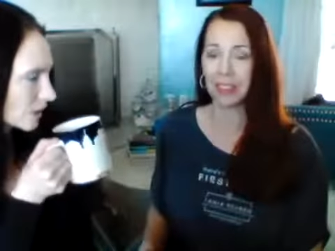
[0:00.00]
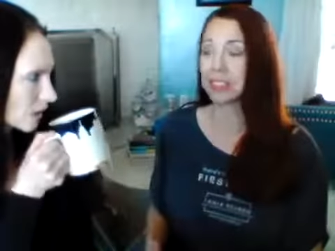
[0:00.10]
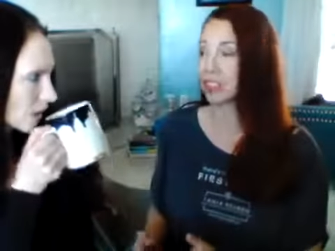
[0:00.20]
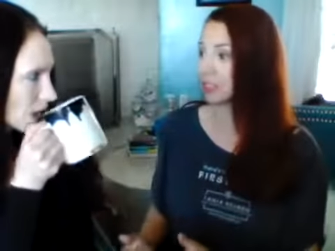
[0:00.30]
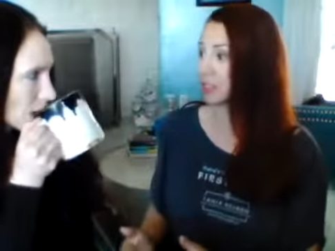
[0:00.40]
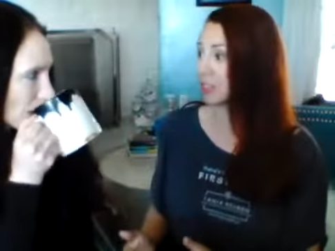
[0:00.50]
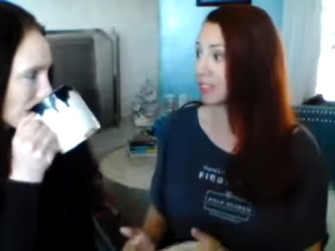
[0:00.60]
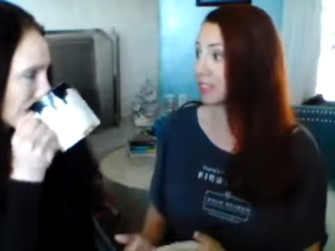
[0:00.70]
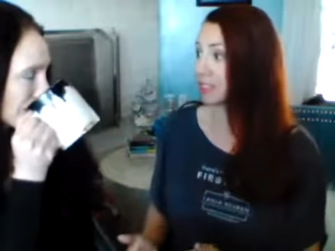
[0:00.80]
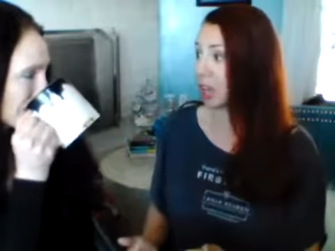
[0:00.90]
Speaker 1: your children
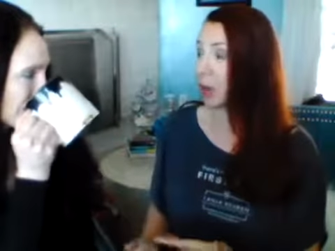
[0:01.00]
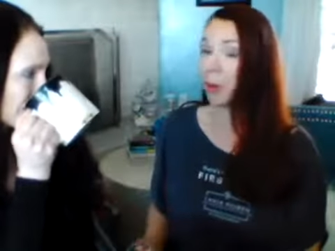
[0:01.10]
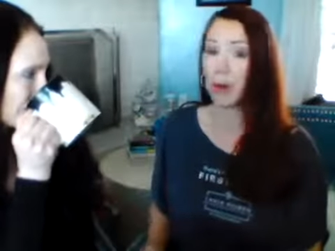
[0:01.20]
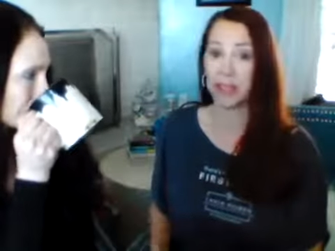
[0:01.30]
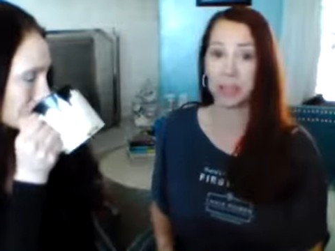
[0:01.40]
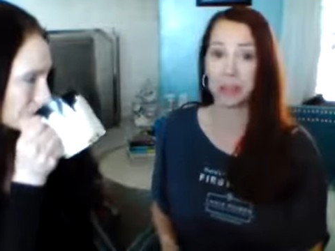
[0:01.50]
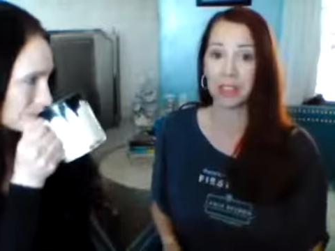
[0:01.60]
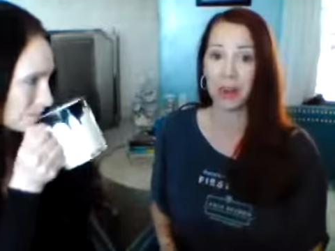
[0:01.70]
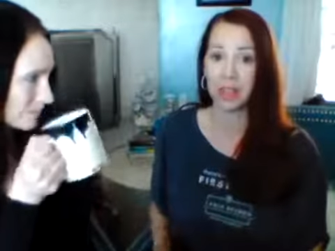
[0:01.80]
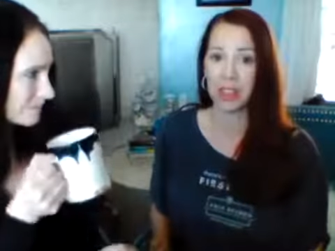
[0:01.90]
didn't know while you
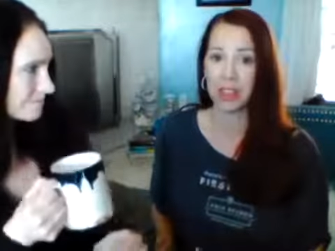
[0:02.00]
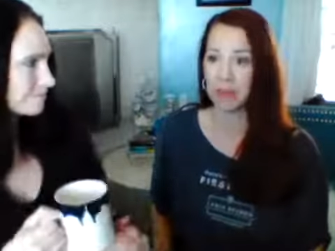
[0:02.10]
were going